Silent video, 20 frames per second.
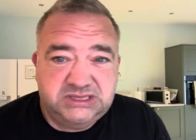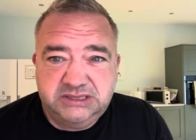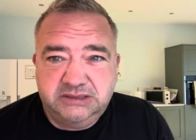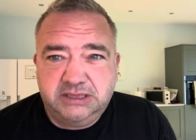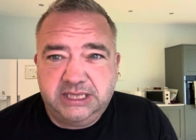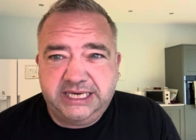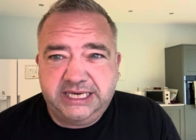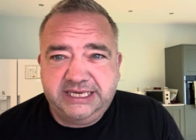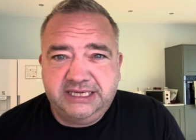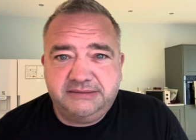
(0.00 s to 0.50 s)

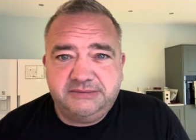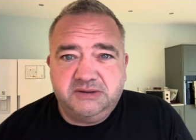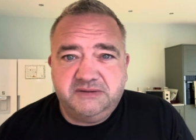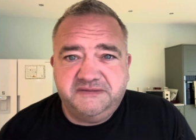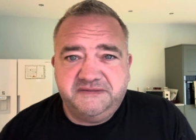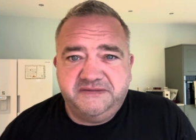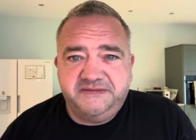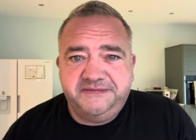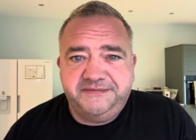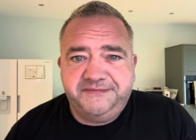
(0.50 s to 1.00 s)
Right, I'm
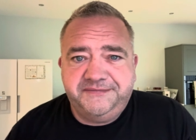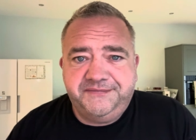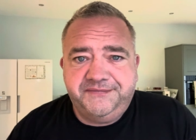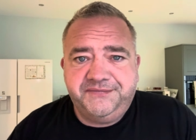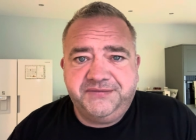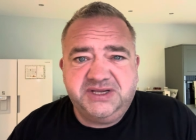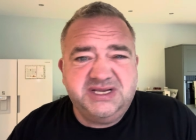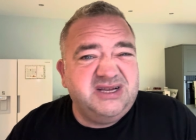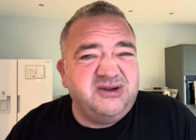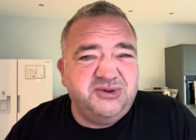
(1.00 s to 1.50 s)
off.
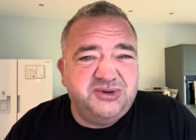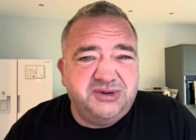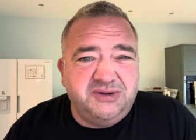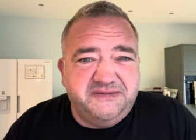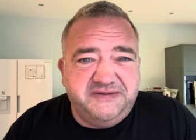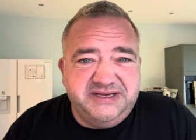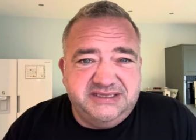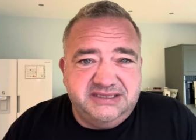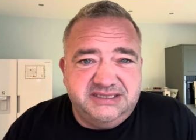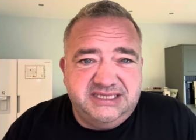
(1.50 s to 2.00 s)
They've got
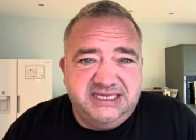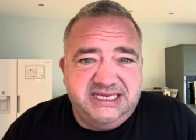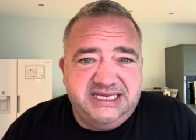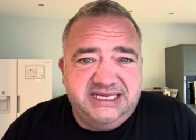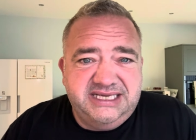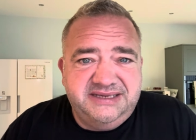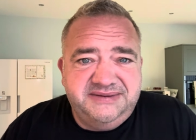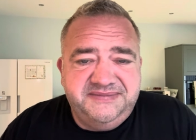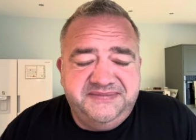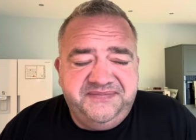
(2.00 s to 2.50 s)
nothing to
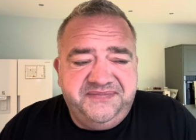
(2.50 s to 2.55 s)
say.